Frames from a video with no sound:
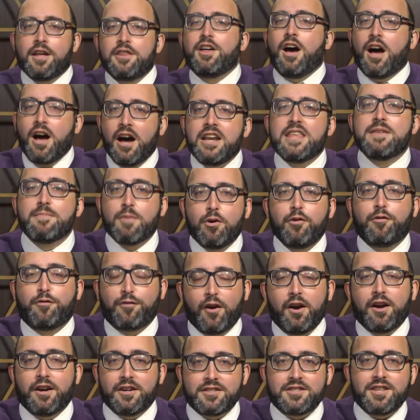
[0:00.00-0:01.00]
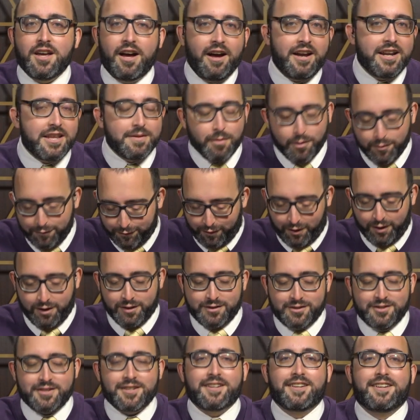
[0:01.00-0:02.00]
honeymoon first. The honeymoon
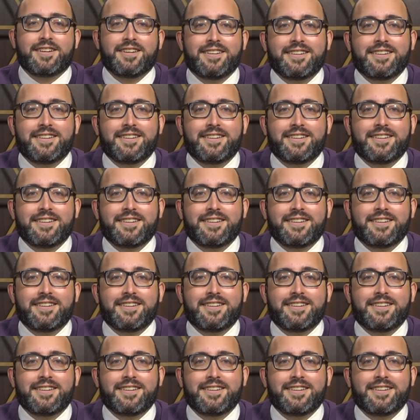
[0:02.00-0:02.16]
first. Okay.